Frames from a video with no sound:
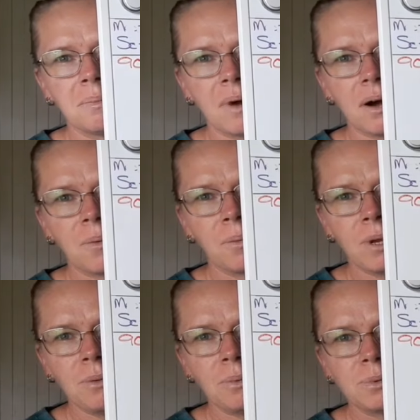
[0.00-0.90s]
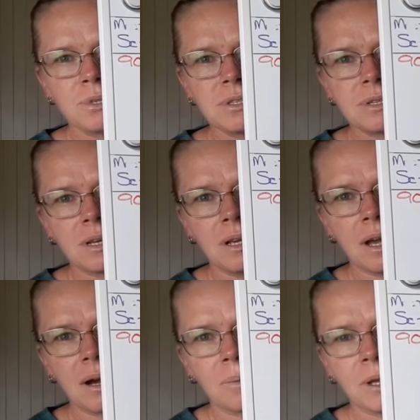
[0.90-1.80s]
but we will see
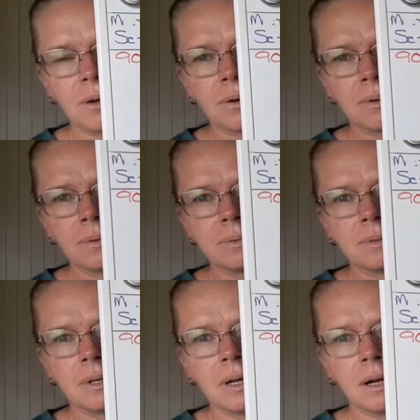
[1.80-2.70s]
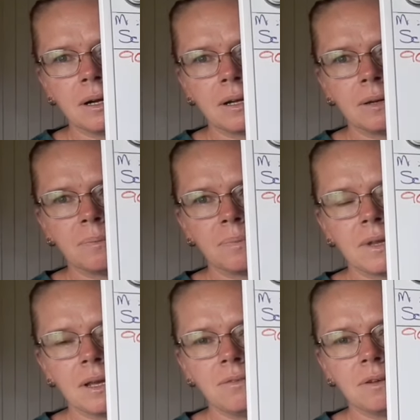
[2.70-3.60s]
how we go.
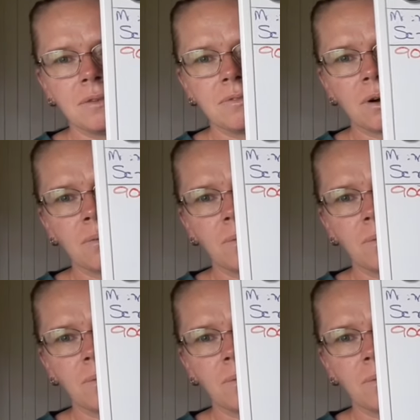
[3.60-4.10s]
Even if I